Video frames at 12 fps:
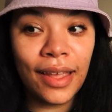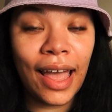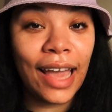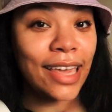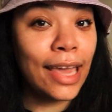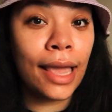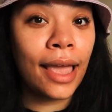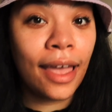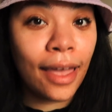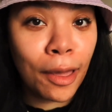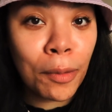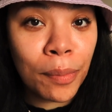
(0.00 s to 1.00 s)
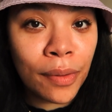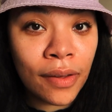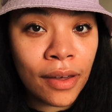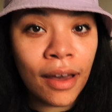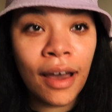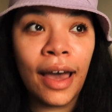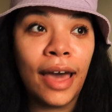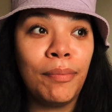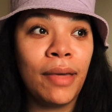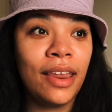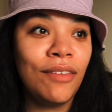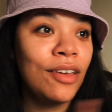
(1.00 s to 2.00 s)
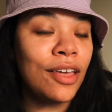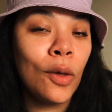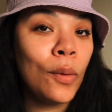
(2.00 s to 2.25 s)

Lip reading: I can get up. I might even go